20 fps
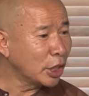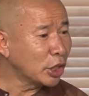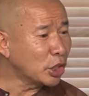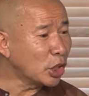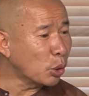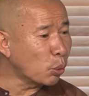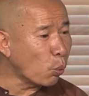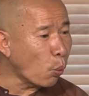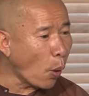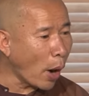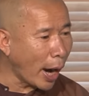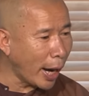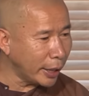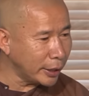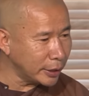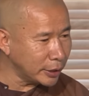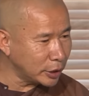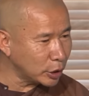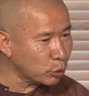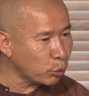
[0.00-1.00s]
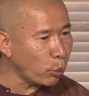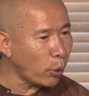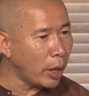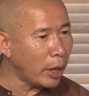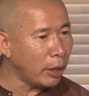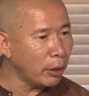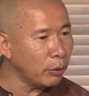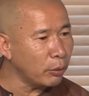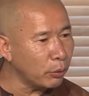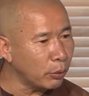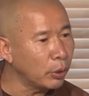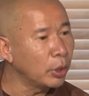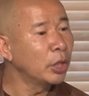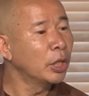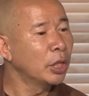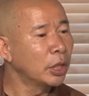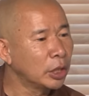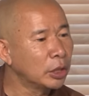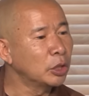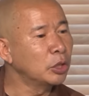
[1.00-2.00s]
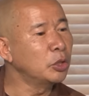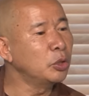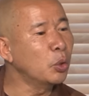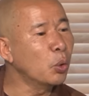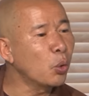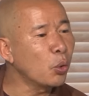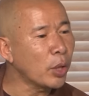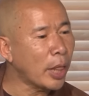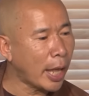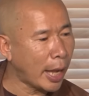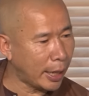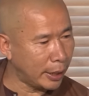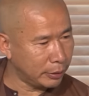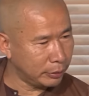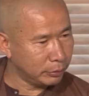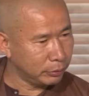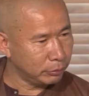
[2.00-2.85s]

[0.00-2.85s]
The wise quail know that.